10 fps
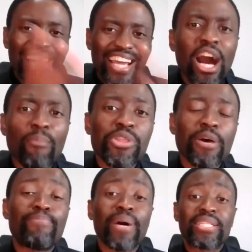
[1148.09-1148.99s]
come with
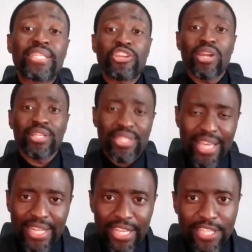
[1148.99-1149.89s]
a particular
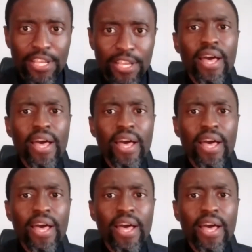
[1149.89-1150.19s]
status.